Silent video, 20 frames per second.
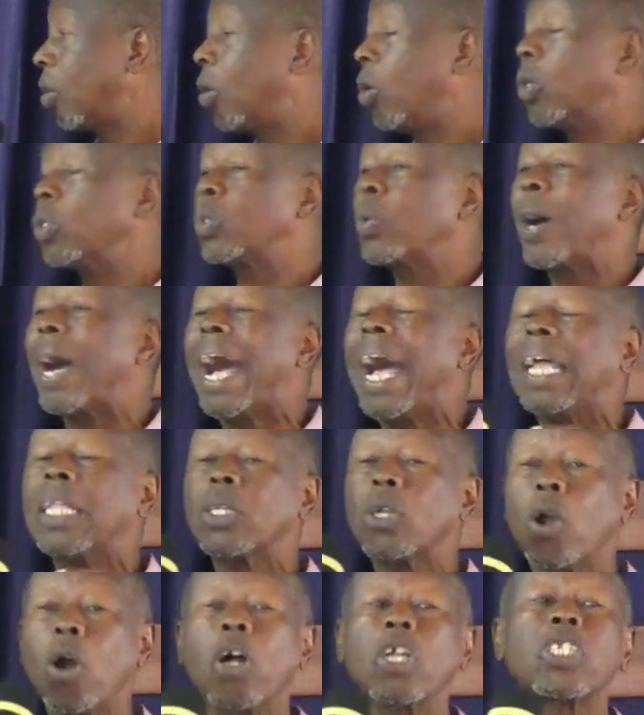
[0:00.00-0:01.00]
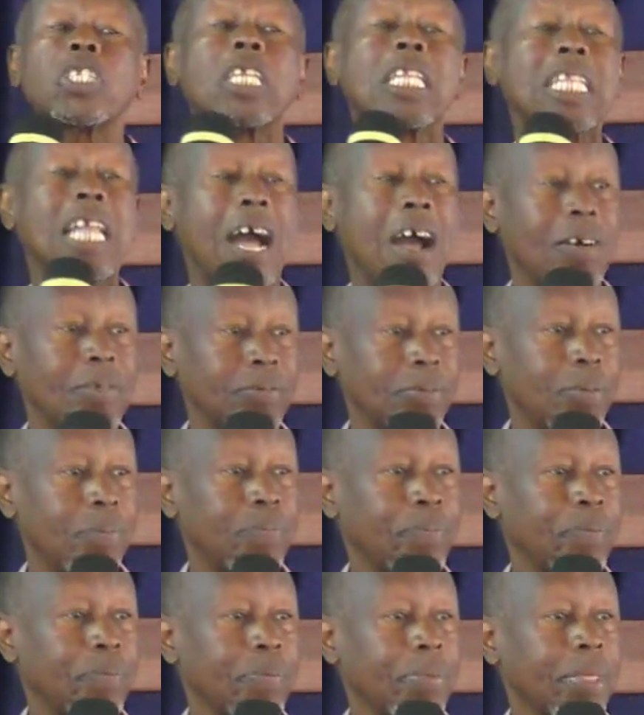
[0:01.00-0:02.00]
or to earn God's love.
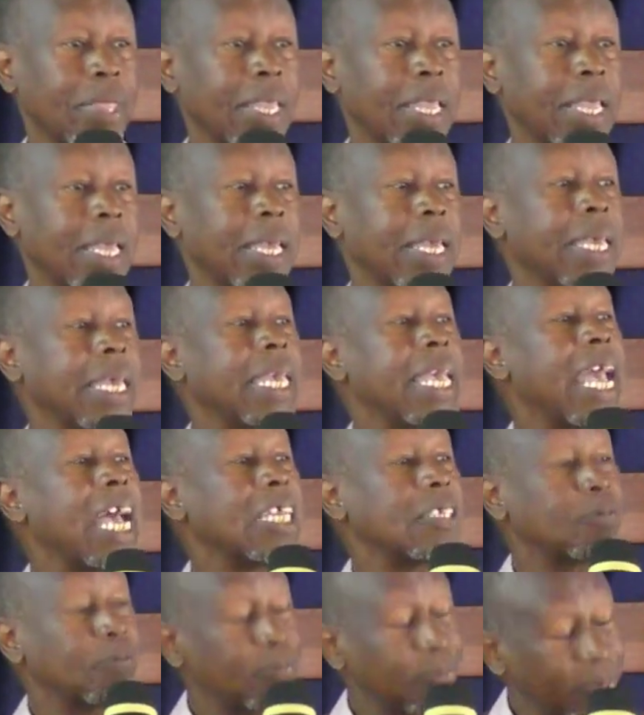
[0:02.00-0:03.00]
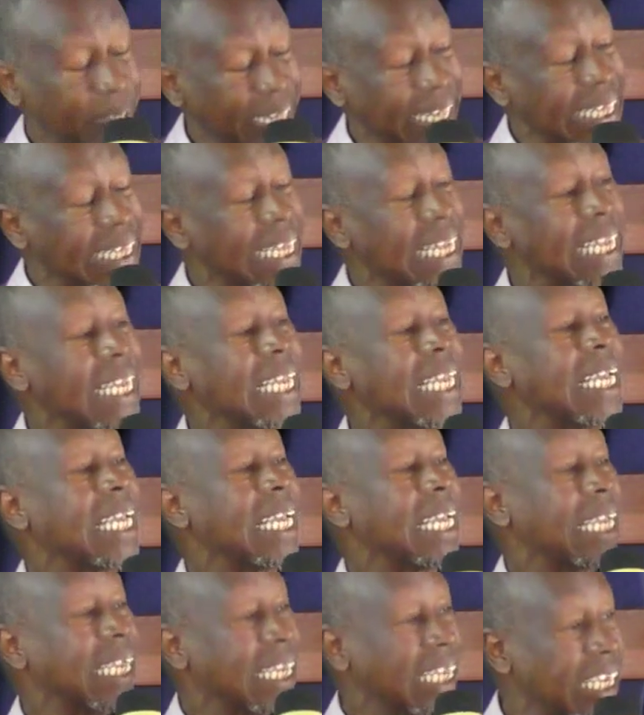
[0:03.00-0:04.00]
He has freely
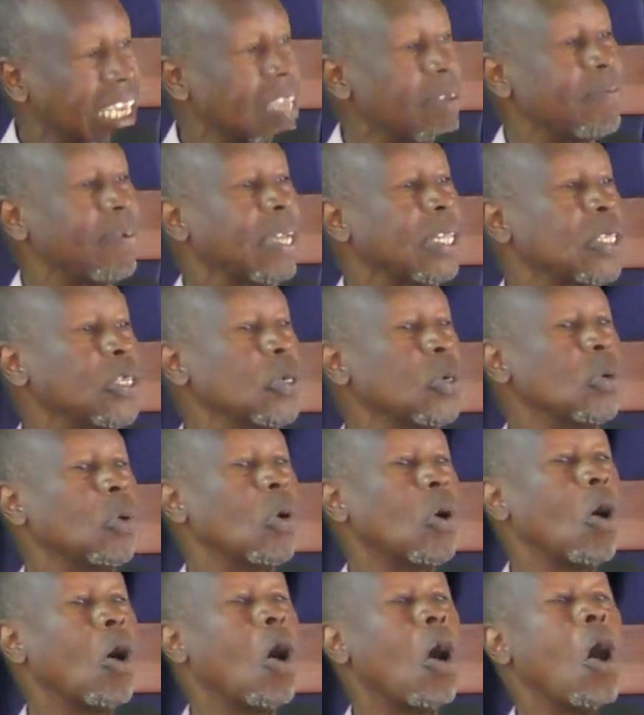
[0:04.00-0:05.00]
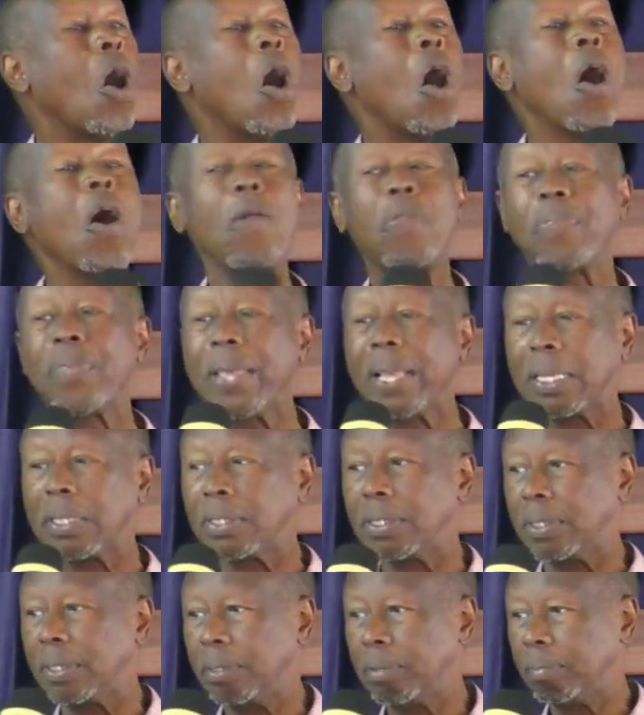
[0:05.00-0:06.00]
given you all
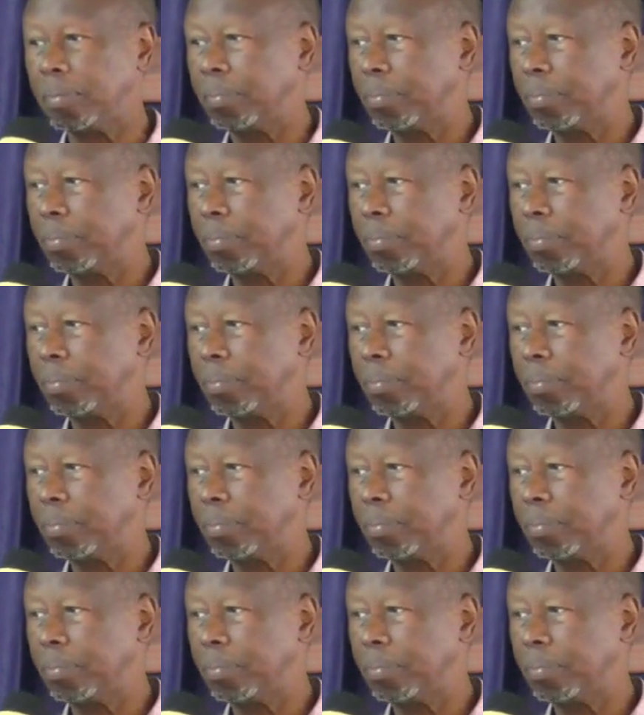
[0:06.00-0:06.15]
things.